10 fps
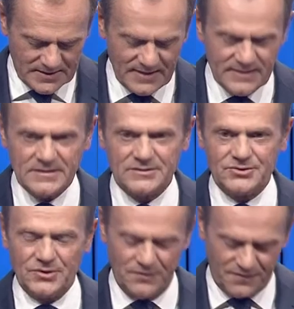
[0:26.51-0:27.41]
Telling the
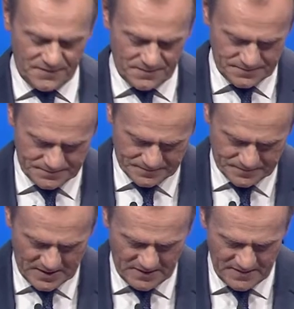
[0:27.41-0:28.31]
truth,
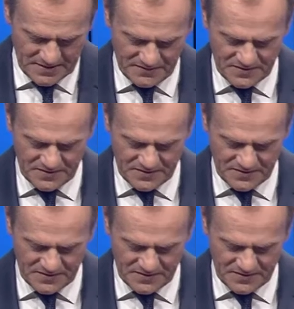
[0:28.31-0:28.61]
even